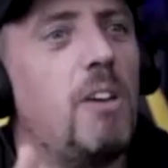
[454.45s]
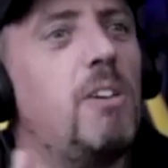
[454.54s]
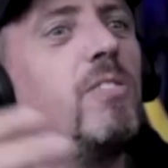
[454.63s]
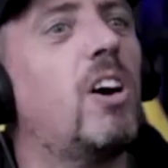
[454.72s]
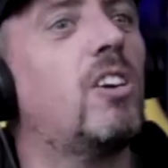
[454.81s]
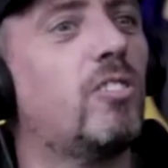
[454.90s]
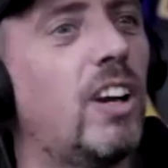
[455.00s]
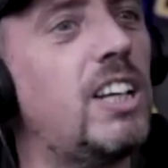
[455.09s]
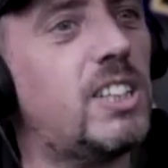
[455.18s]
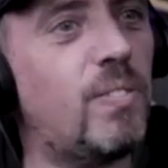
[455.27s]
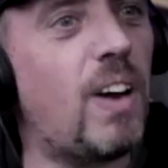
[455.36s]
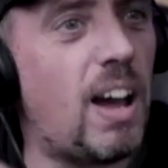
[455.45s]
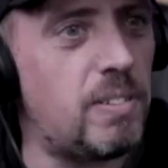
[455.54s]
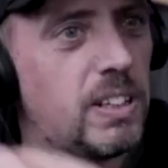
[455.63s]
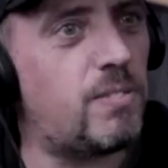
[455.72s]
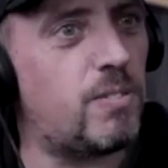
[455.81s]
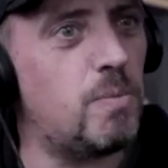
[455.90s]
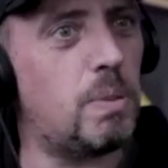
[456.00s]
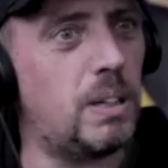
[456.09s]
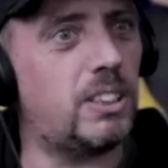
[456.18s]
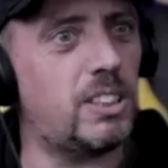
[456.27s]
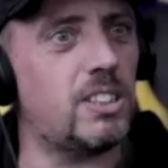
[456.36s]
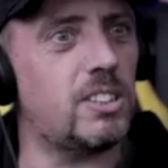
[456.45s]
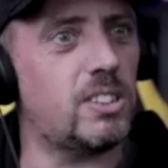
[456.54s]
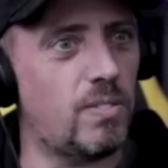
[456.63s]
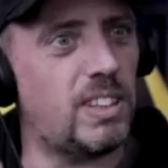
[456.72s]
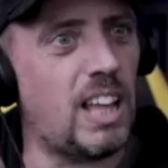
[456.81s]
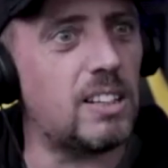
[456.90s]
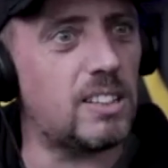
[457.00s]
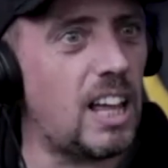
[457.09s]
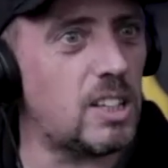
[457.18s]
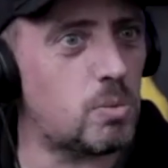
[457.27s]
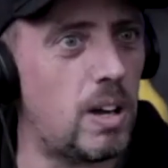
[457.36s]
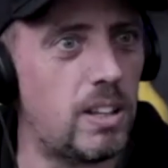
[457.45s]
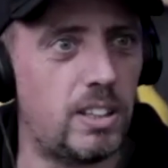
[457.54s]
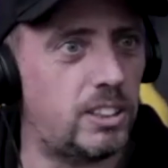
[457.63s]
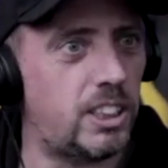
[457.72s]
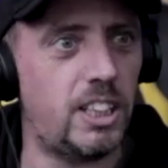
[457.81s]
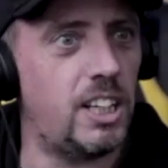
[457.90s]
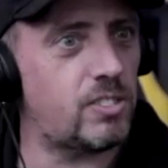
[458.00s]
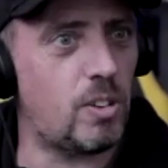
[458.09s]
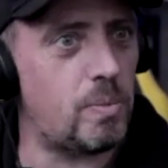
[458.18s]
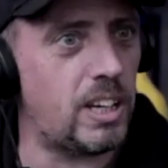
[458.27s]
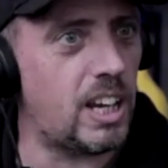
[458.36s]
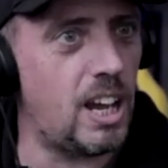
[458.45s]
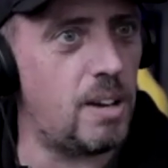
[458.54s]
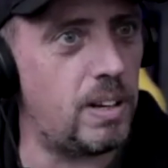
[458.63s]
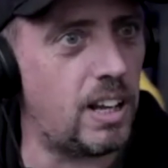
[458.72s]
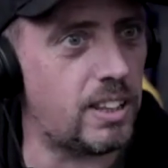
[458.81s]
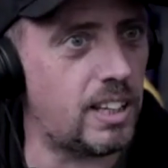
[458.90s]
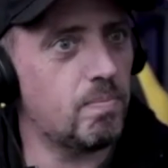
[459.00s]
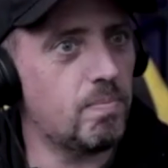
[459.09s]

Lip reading: Now you've got a reason for having different pictures and stuff. That's where the genius for me came in, I think.